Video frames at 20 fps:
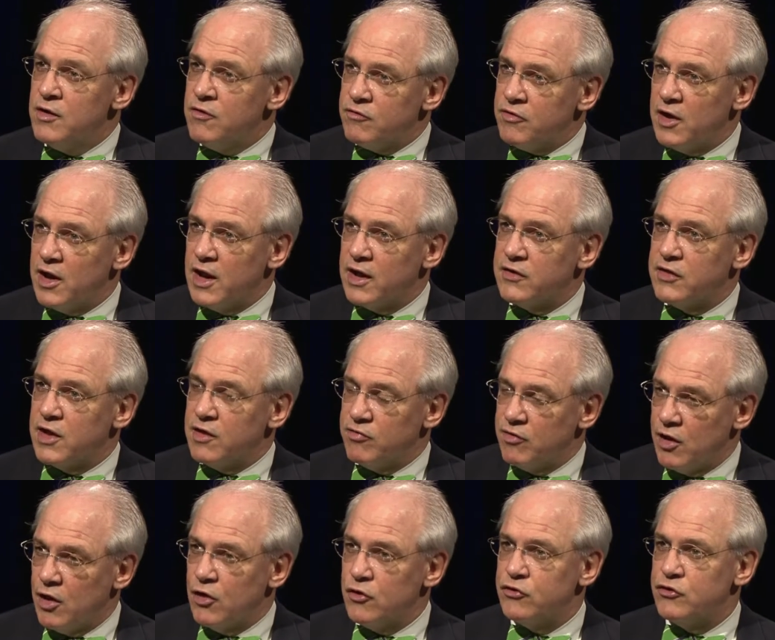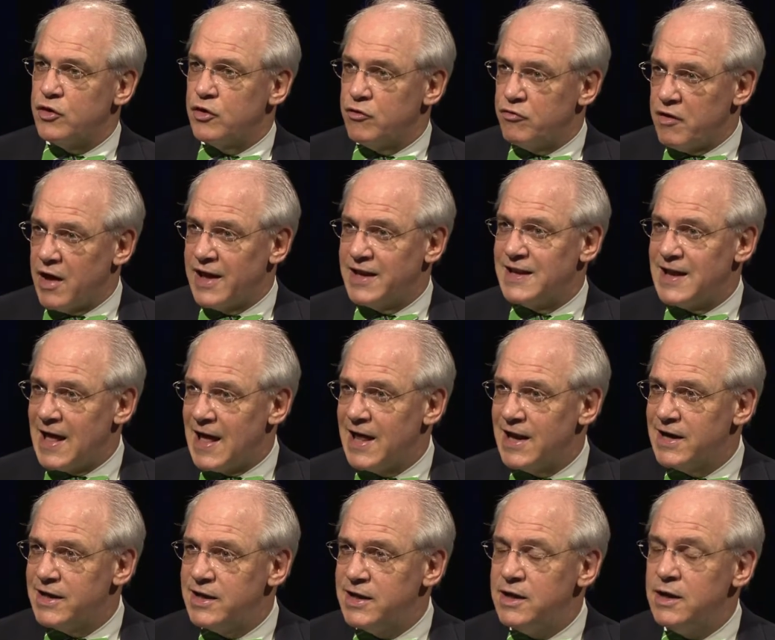felt like they've lost their
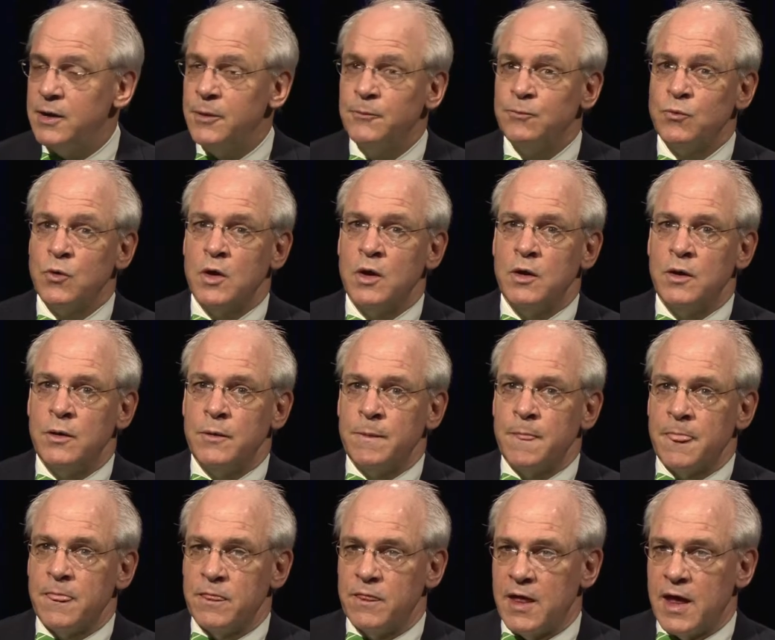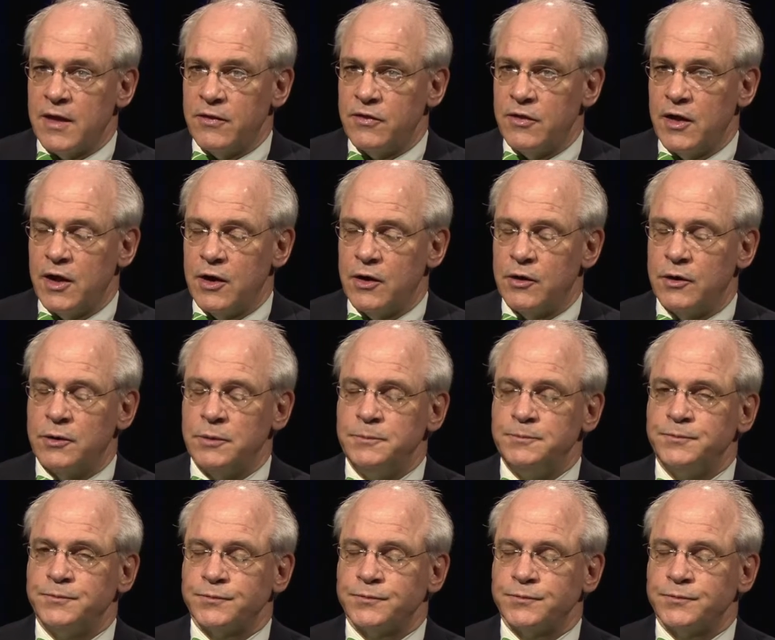vitality that their